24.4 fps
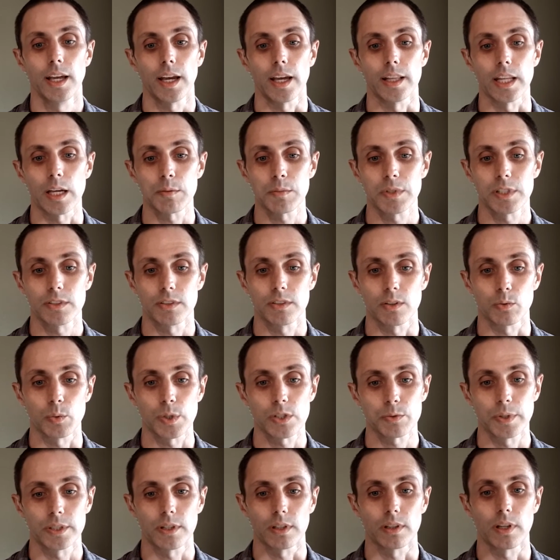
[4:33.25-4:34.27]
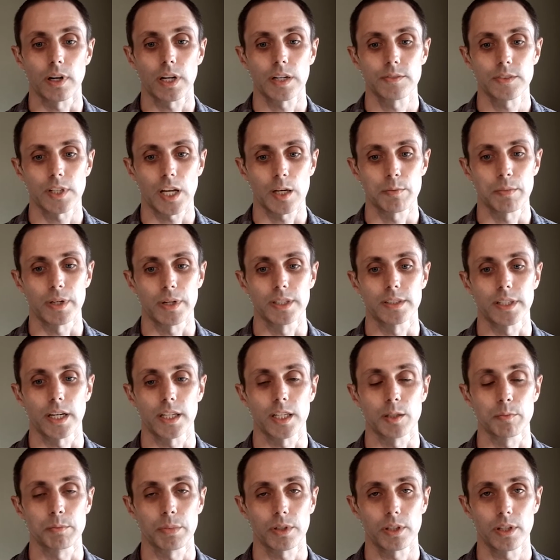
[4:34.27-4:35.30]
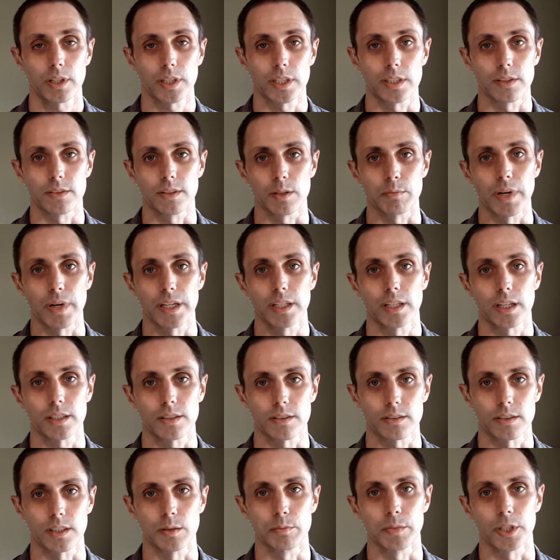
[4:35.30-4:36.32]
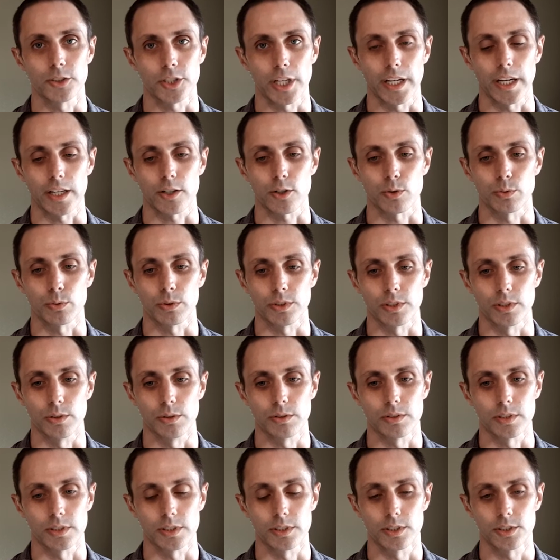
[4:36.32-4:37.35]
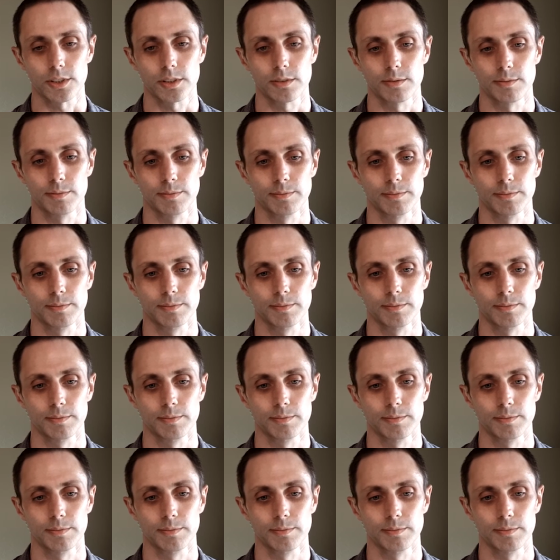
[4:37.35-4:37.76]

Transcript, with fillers: And that means that we spend a lot of time maintaining plugins that may not see much actual usage.